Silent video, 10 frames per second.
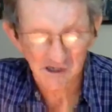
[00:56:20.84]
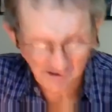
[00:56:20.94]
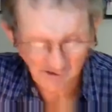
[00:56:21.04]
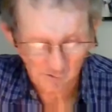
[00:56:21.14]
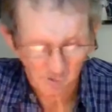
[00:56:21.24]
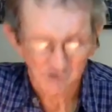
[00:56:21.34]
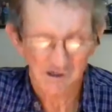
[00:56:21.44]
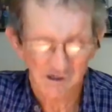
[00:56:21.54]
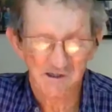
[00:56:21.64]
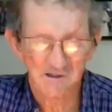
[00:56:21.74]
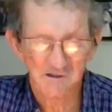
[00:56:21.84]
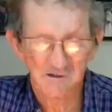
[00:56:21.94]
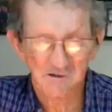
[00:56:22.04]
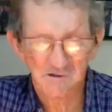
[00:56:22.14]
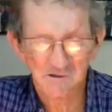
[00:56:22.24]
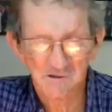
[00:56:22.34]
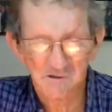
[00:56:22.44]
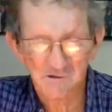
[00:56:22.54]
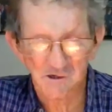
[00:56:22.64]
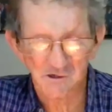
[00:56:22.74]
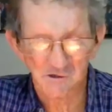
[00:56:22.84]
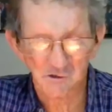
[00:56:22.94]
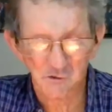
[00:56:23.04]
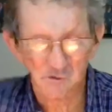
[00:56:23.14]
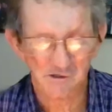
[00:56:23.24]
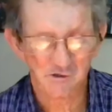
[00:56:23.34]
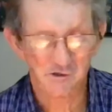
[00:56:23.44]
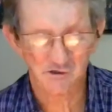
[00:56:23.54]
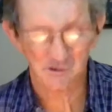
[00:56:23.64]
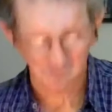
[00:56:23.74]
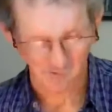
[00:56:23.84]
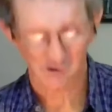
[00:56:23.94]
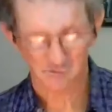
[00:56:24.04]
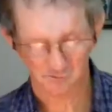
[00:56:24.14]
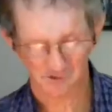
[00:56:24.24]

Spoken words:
in the water. So his wheels are submerged,